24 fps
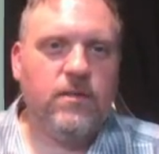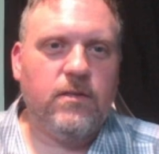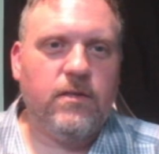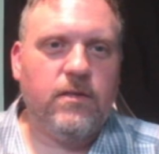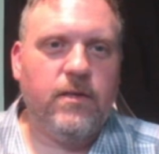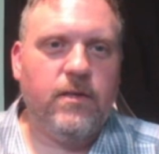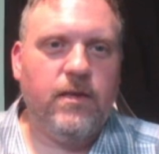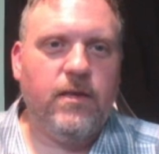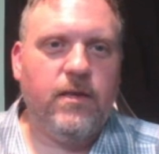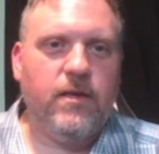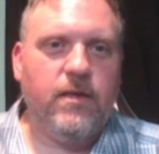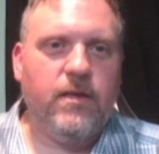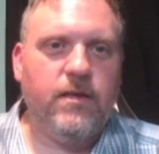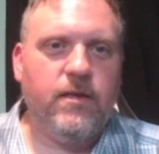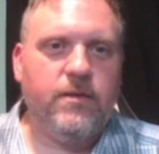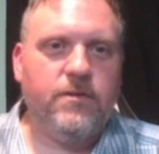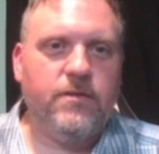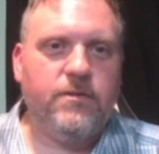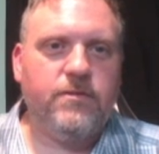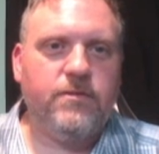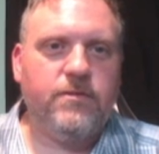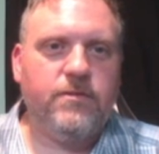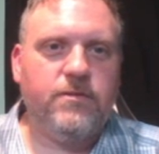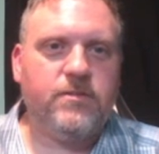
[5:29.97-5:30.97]
And
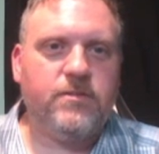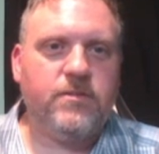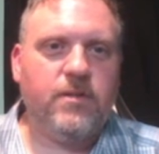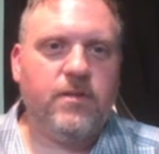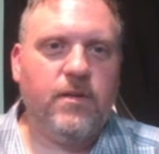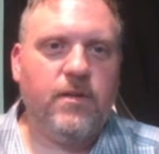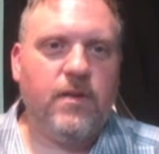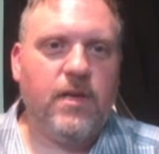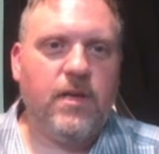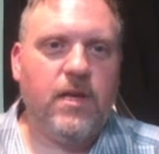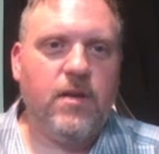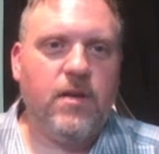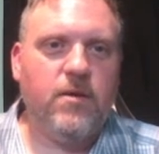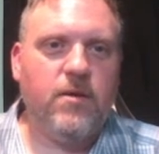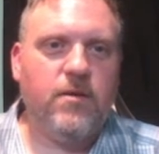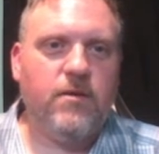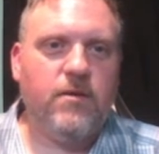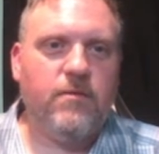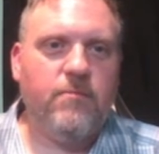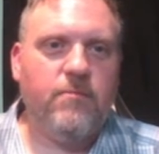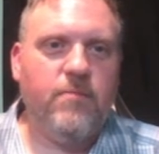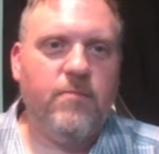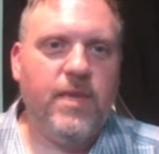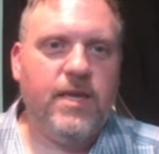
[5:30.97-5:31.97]
just kind of
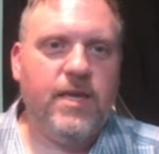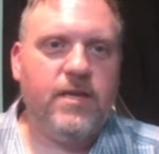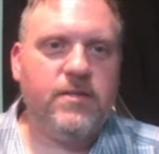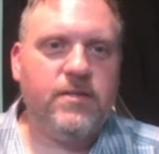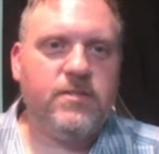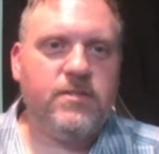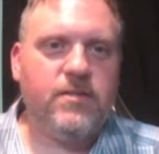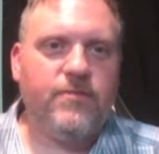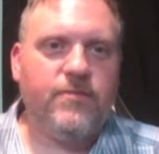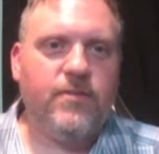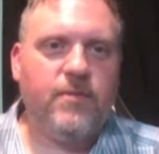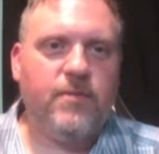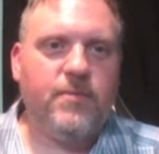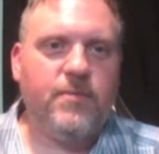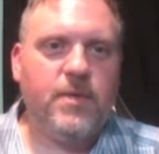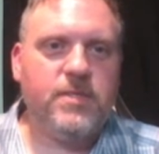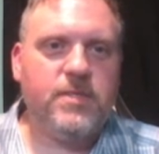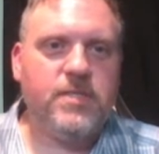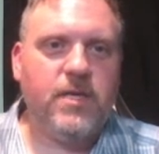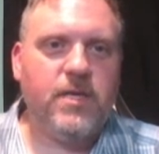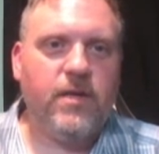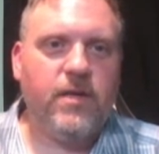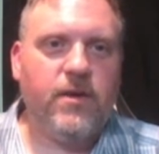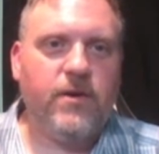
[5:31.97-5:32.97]
making stuff up as
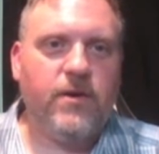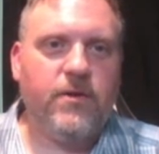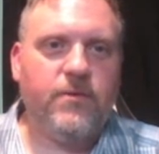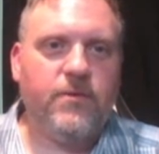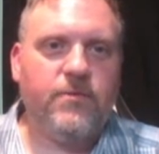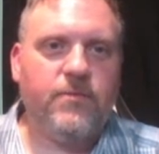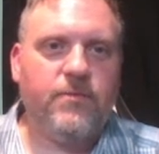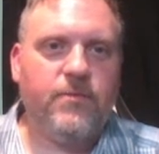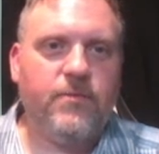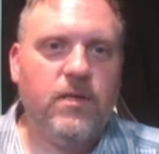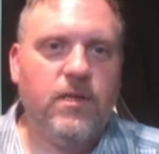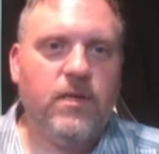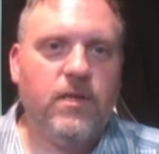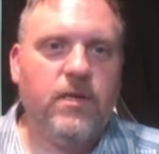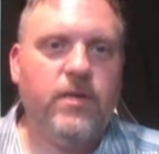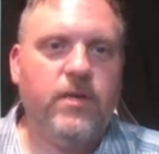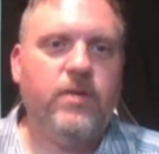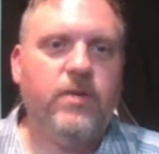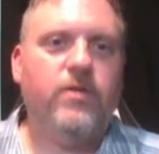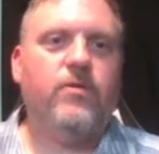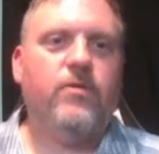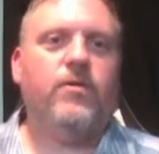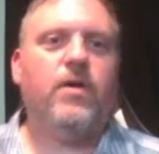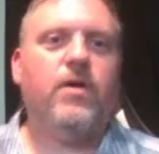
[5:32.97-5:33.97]
I go. You
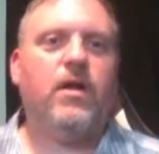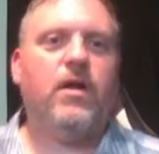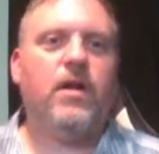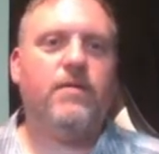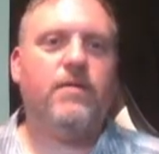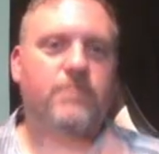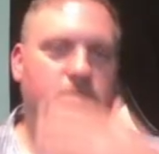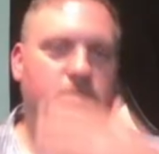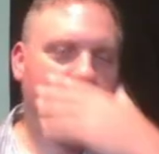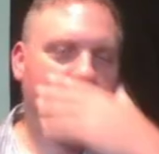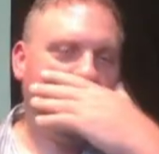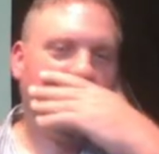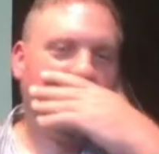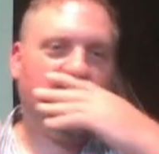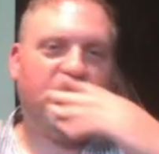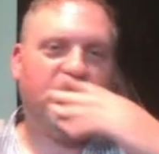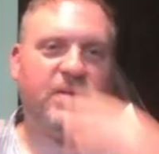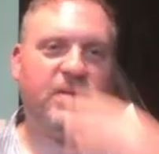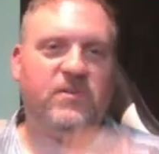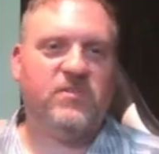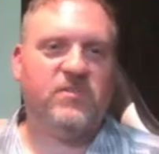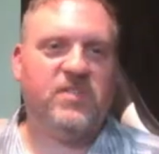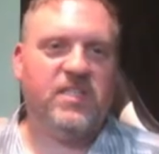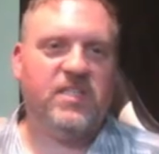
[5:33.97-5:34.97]
know, not every single
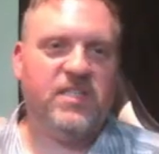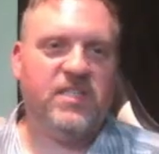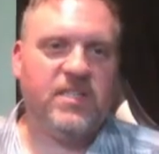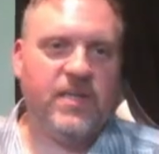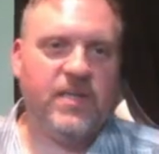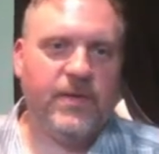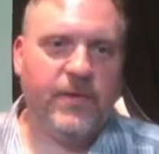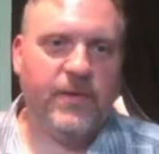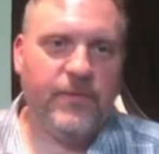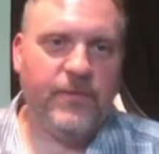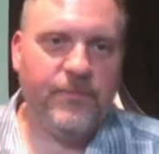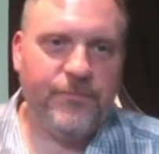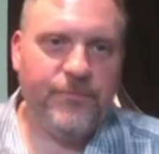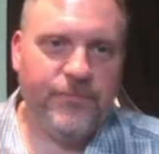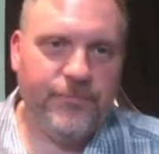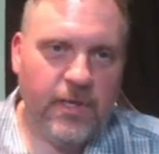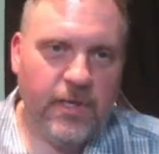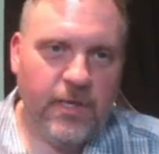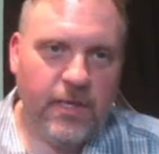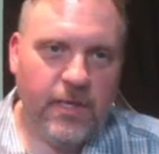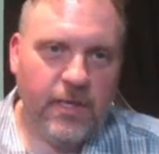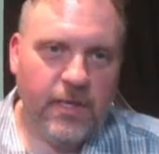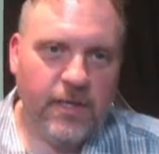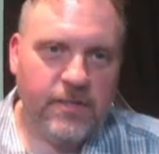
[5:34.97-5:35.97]
little detail
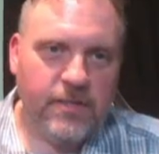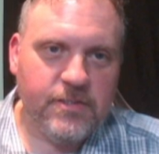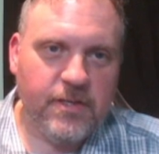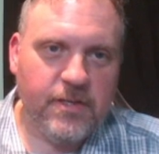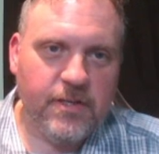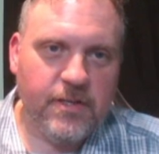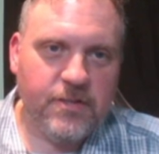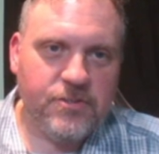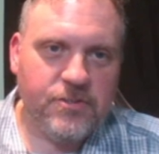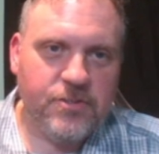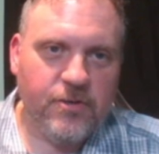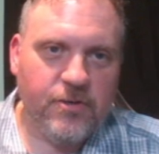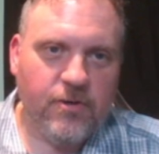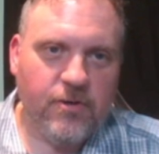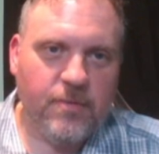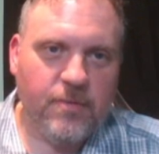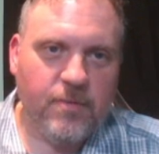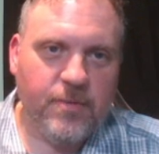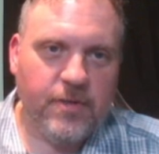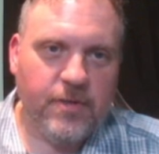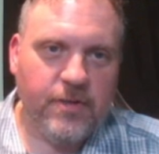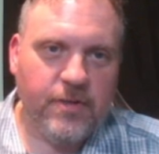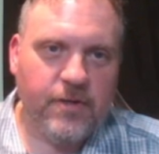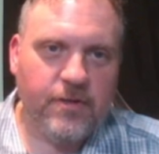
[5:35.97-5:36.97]
is going to show up
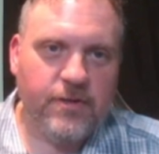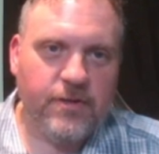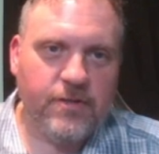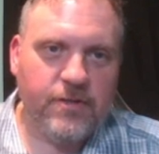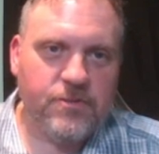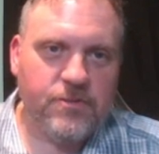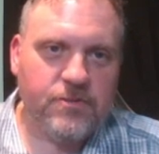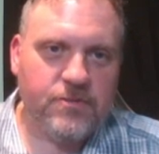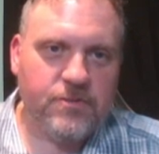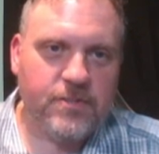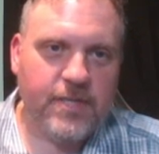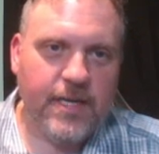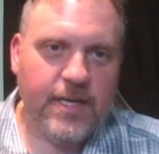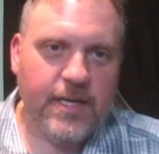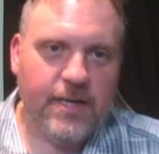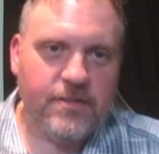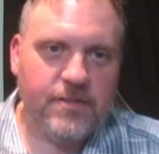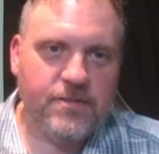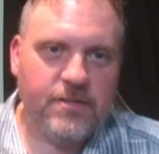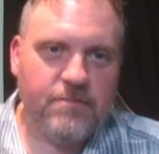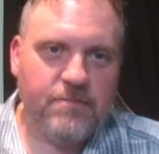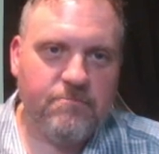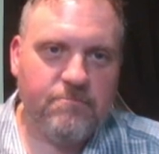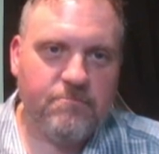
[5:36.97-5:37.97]
in your initial
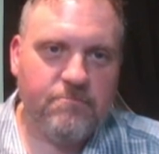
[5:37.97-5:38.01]
sketch.